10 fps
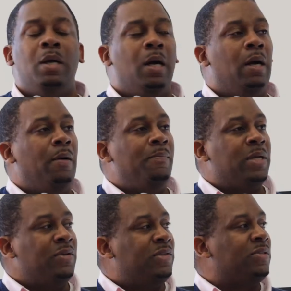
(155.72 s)

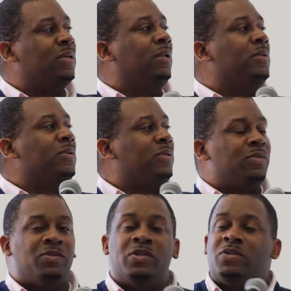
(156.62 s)
Because
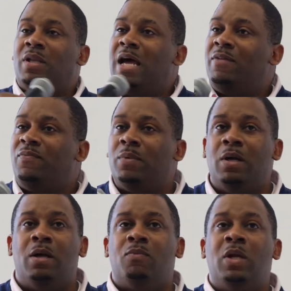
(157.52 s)
there's just a lot
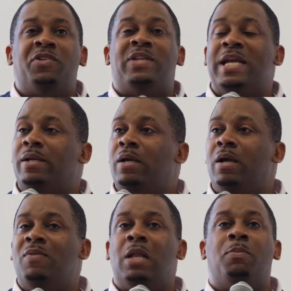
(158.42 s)
of real estate
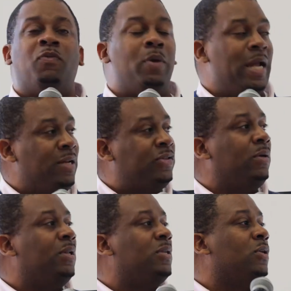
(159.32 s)
available for you, and
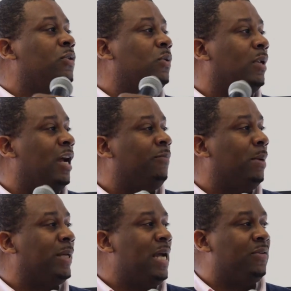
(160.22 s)
certainly there's also a lot of
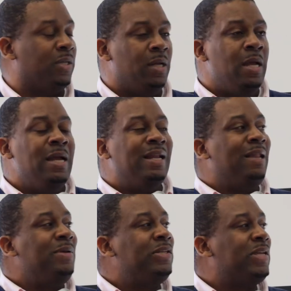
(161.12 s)
public housing. Now
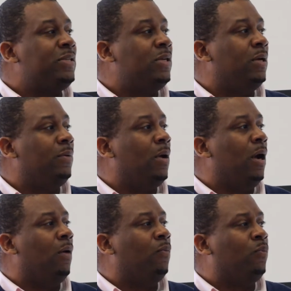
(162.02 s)
let me just get
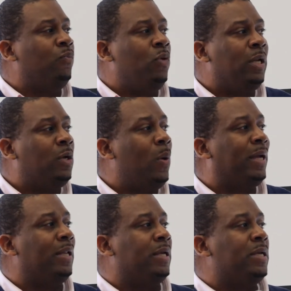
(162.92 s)
to, really
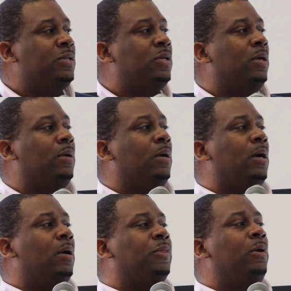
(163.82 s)
quickly, get to a
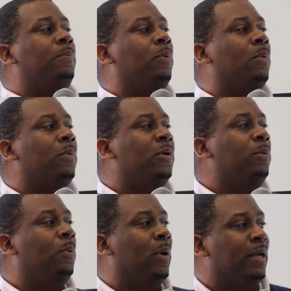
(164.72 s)

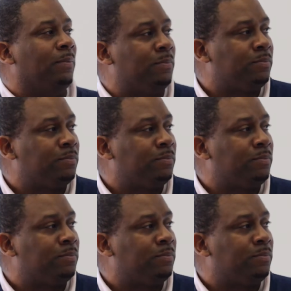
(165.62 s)
third point.